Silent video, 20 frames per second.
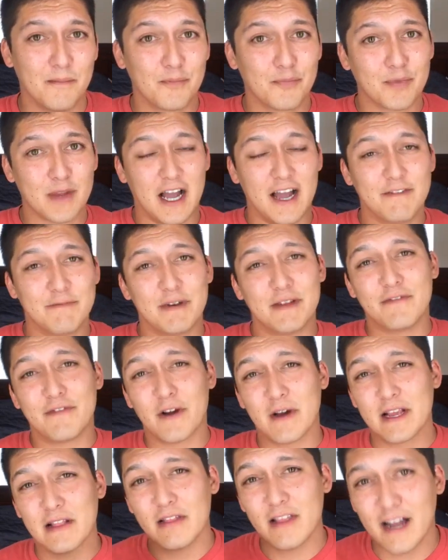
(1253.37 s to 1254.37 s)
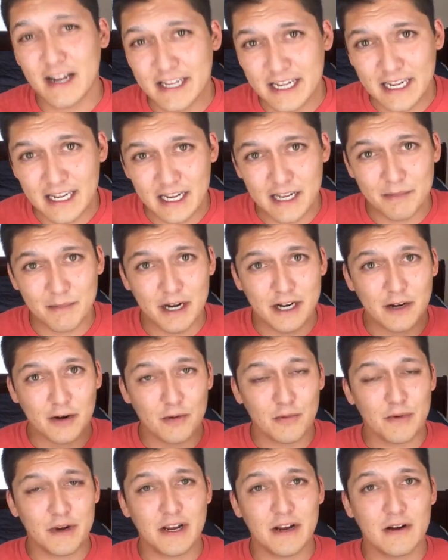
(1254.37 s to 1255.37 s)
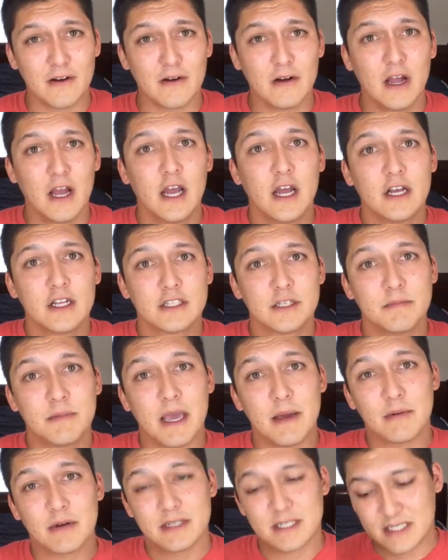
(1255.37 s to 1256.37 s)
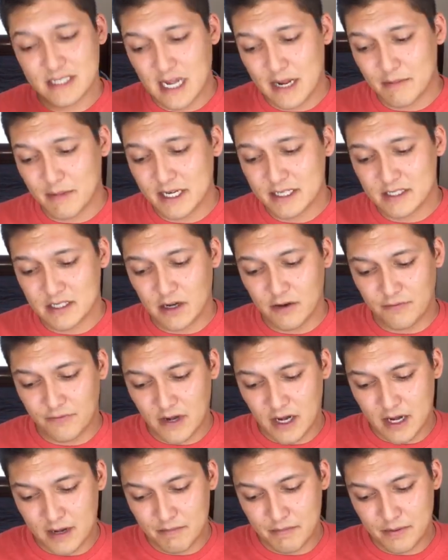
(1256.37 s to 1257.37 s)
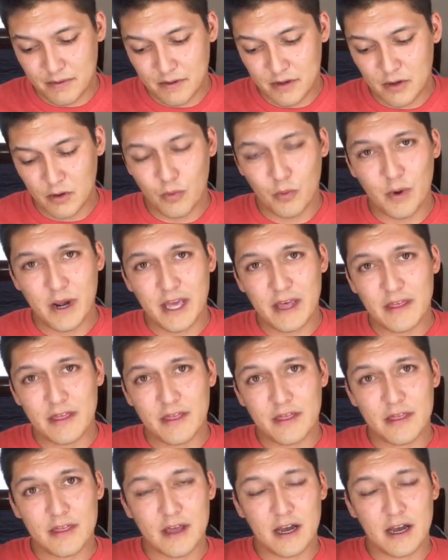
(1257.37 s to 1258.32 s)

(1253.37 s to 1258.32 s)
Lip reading: I've been very lucky in my career to be able to set myself up with